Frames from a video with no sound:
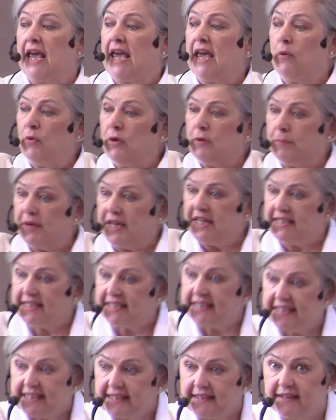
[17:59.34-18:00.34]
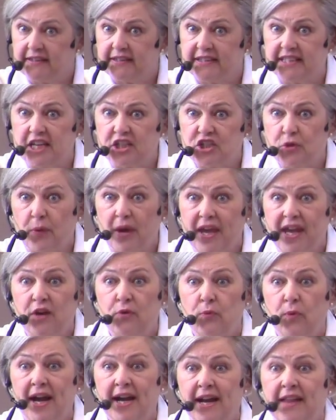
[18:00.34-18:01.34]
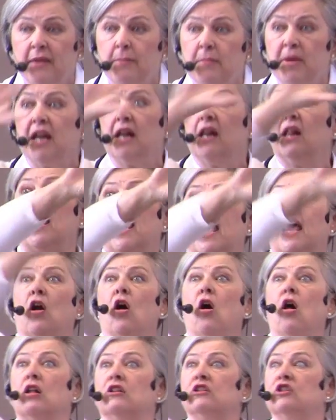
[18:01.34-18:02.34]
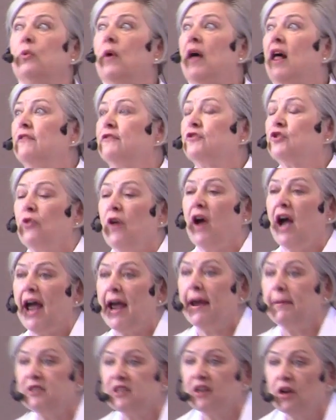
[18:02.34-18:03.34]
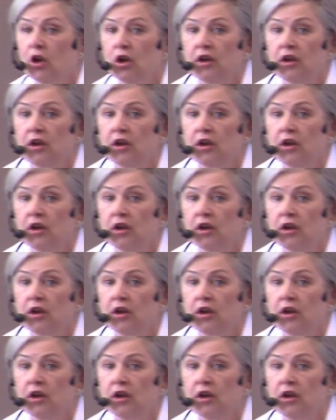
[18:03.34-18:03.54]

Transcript: it would be situated right in the middle, and all 12 tribes